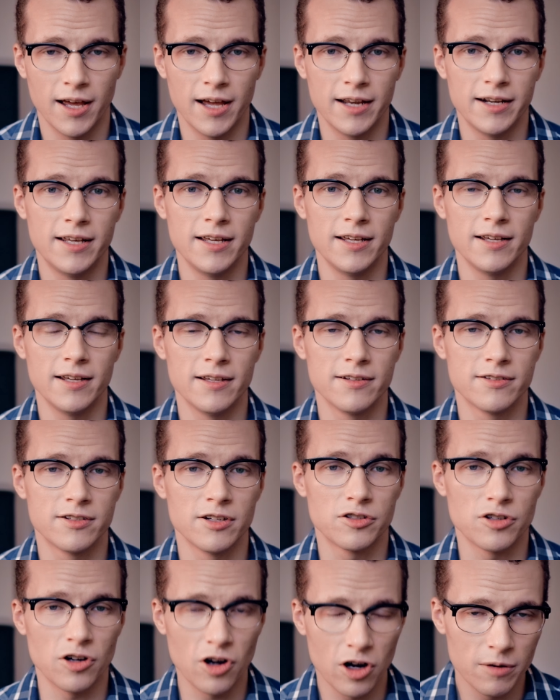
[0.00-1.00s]
and he is
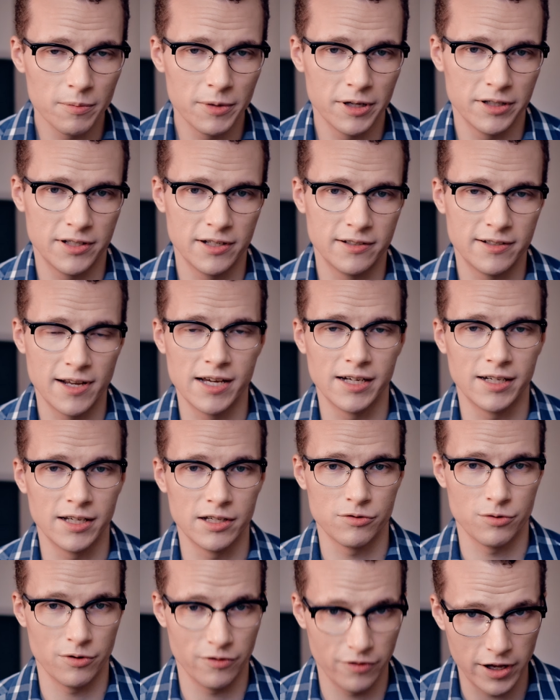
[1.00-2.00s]
determined to take
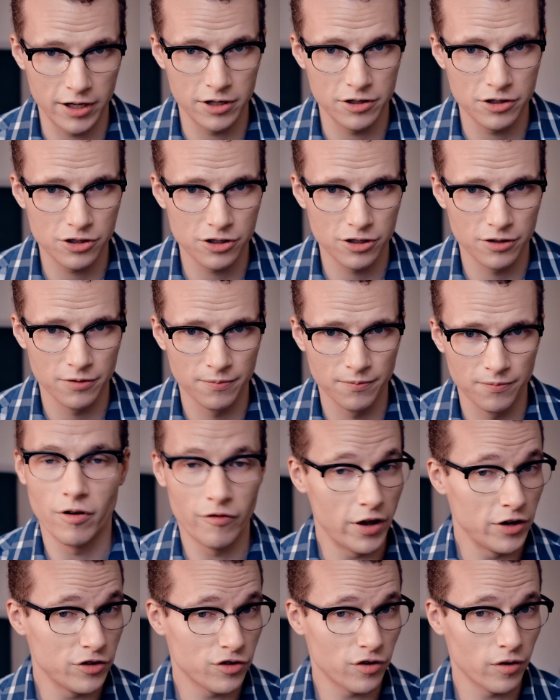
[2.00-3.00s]
his revenge.
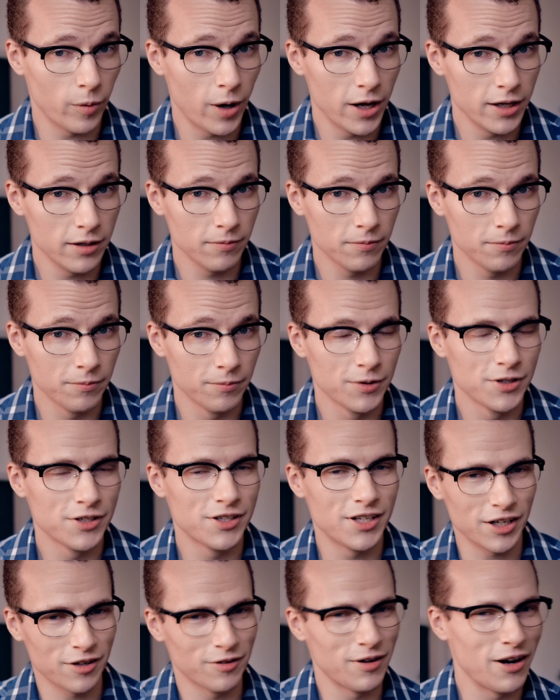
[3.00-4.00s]
Revenge for what?
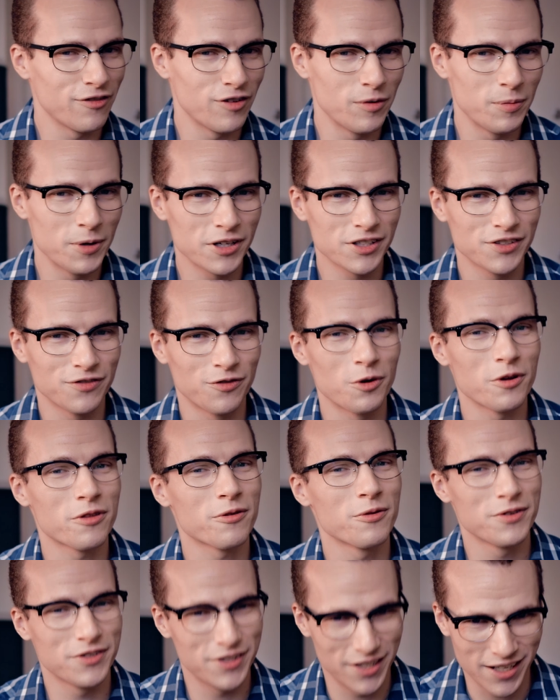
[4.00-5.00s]
Stick around for books 4
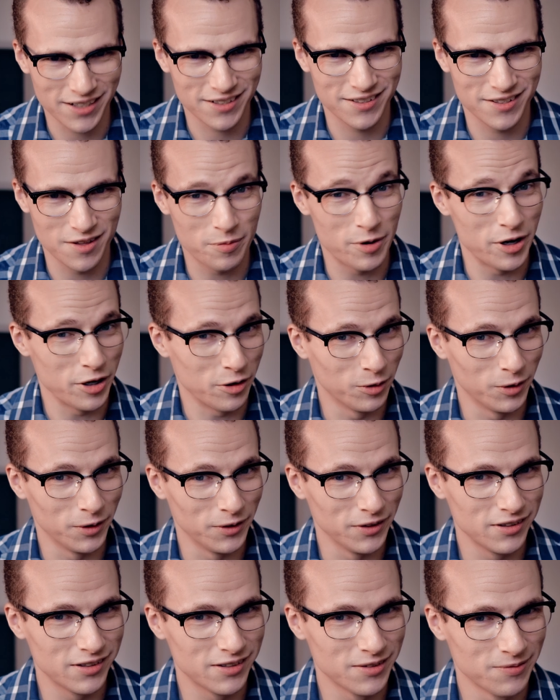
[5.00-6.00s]
through 6, the
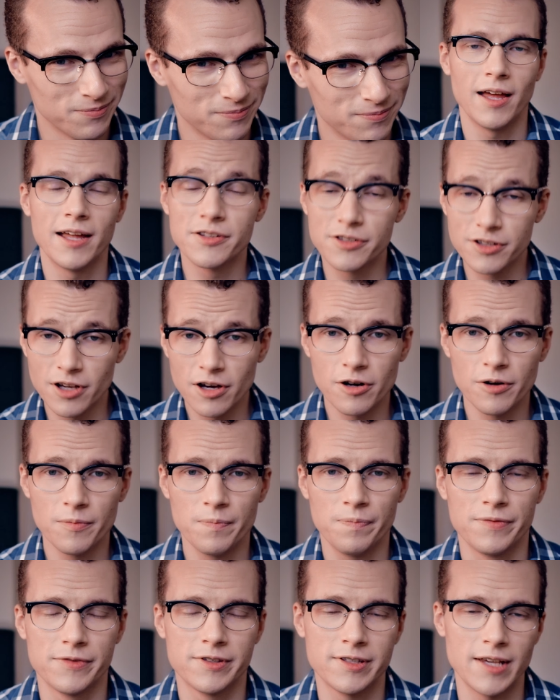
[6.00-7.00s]
prequels. And
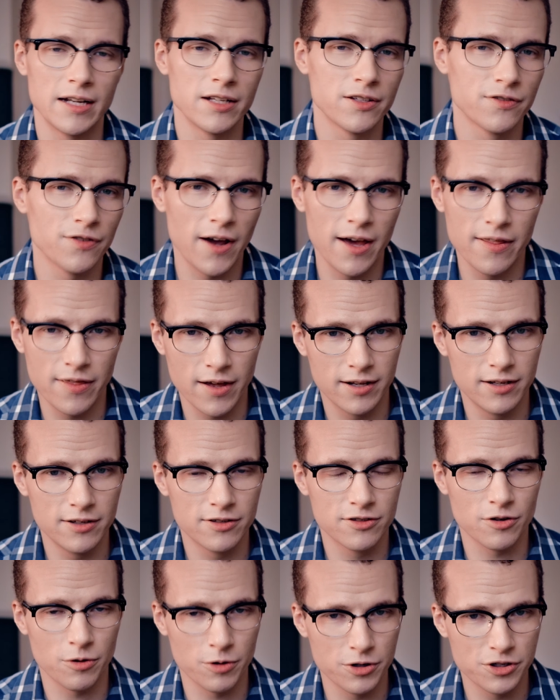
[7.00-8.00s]
so, satisfied that
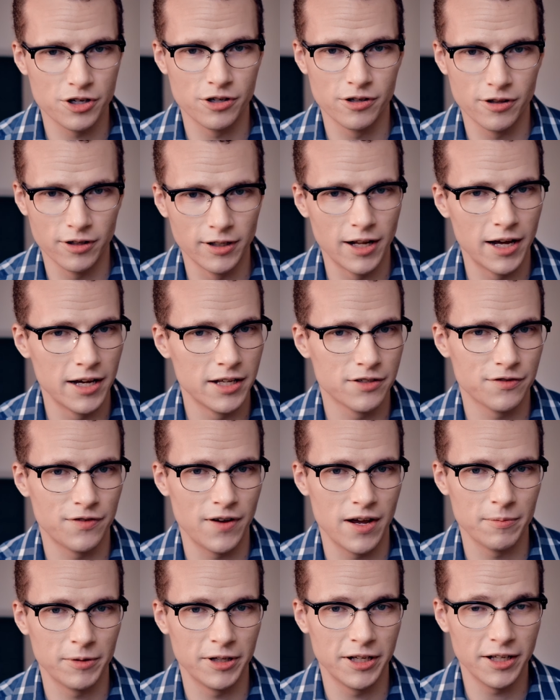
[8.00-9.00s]
he's tortured the Lyons
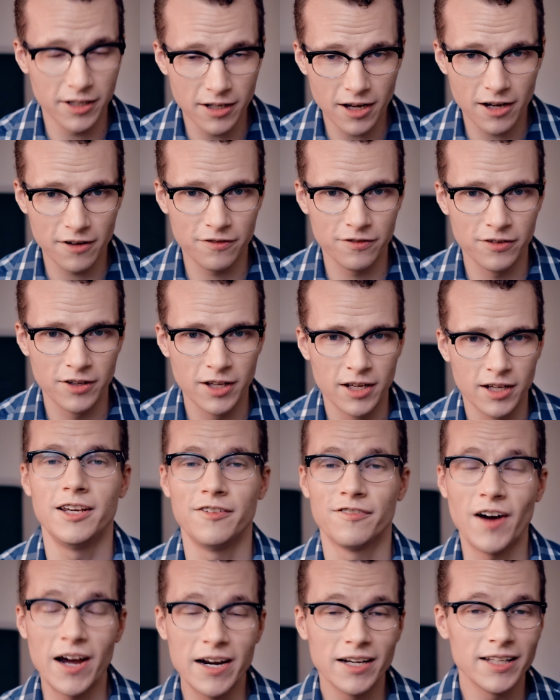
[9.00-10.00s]
family enough, he
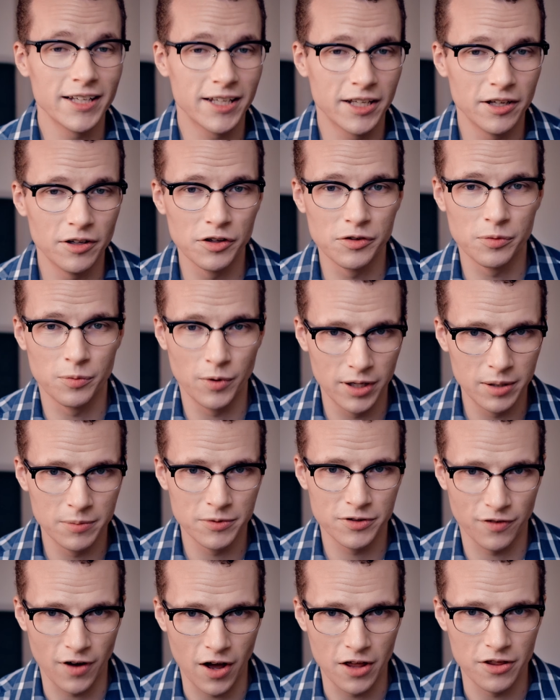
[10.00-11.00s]
finally kills
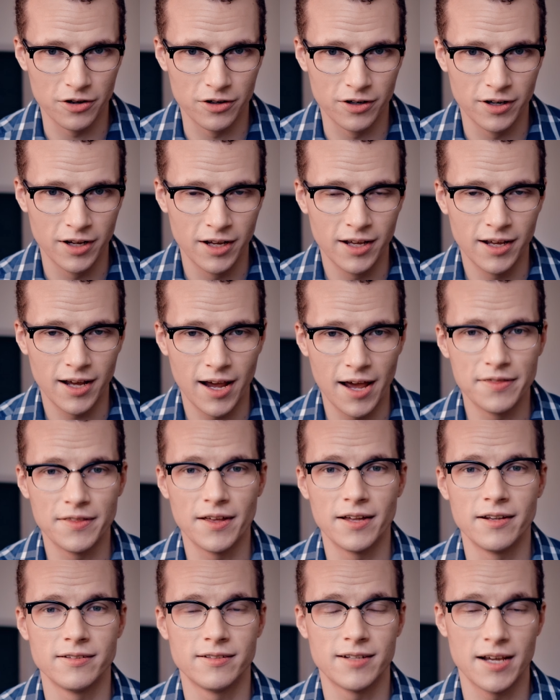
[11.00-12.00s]
William's father and
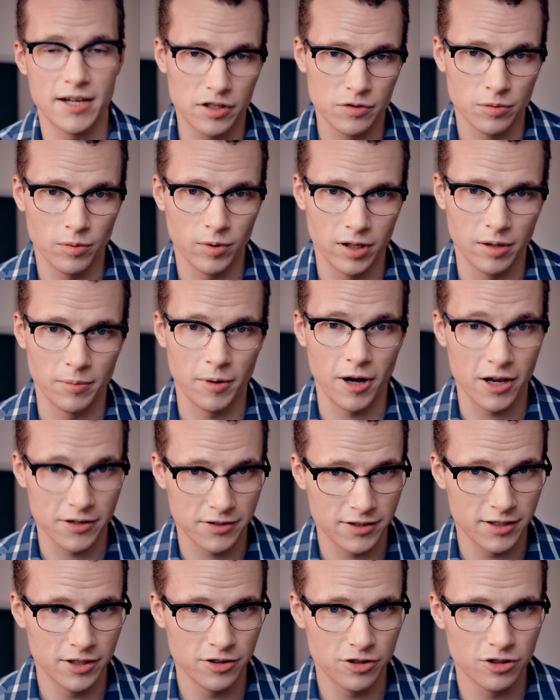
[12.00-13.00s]
then takes William
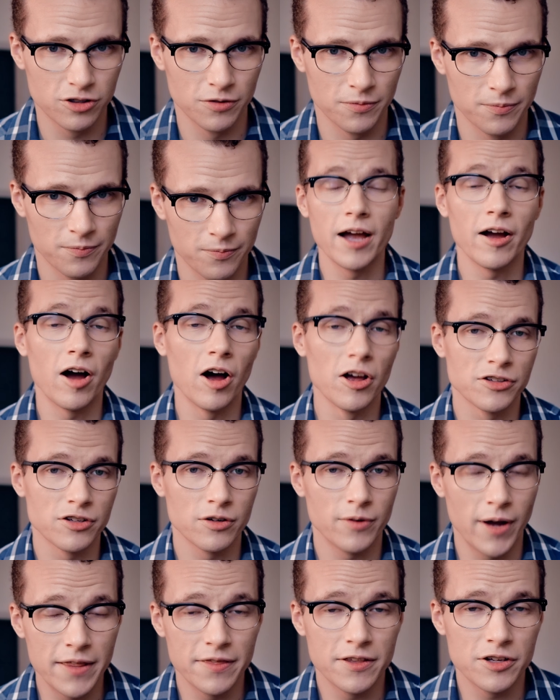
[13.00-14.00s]
hostage. I
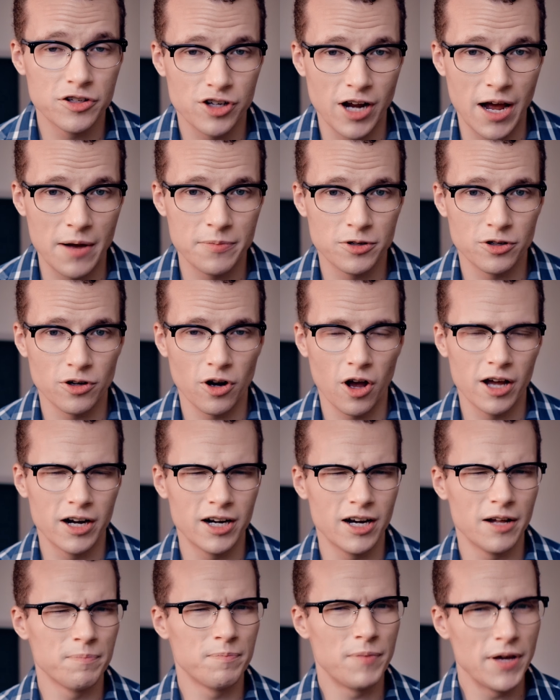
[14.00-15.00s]
also end this chapter on
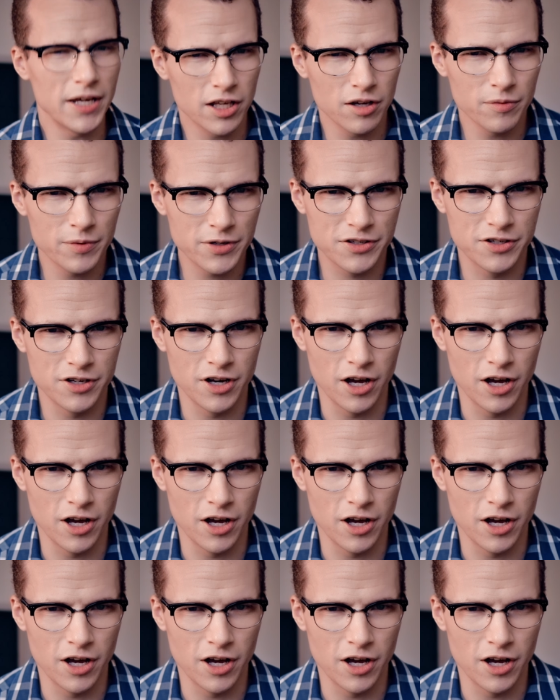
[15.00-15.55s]
an ambiguous